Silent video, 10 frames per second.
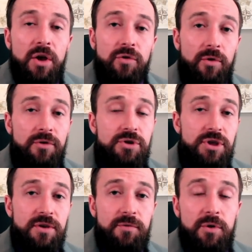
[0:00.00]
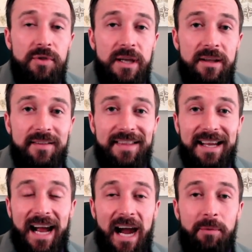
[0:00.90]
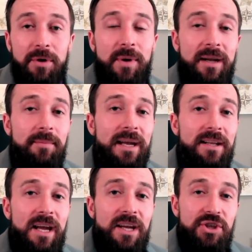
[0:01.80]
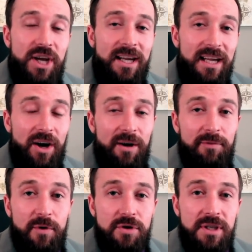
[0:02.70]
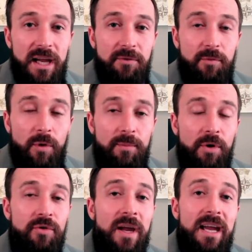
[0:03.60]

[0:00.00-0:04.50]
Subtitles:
So those are just a few things that I would recommend checking off first and foremost.